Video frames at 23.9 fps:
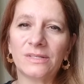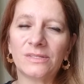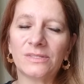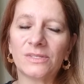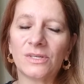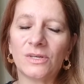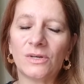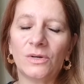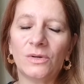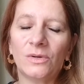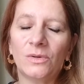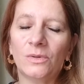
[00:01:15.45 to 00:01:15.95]

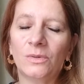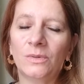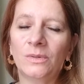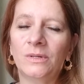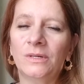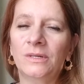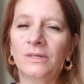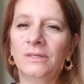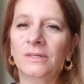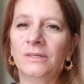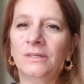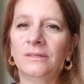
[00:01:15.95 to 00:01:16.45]
So
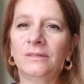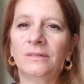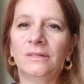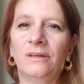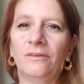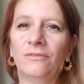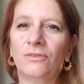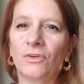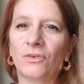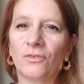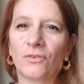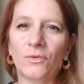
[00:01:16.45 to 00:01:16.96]

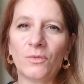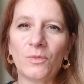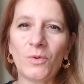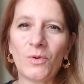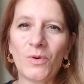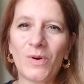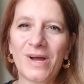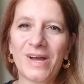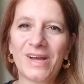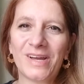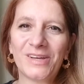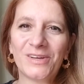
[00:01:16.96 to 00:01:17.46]
if you're from
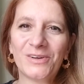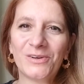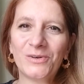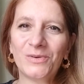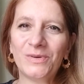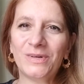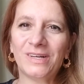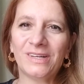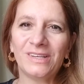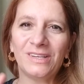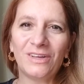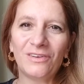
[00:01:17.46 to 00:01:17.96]
Ohio,
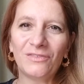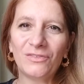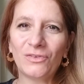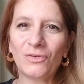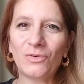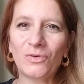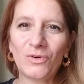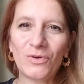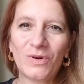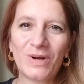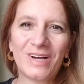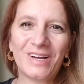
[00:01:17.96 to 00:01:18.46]
I love
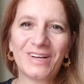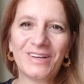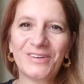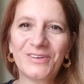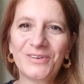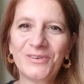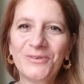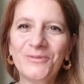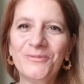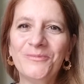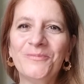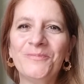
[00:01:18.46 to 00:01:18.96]
you,
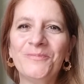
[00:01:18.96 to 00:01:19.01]
Ohio.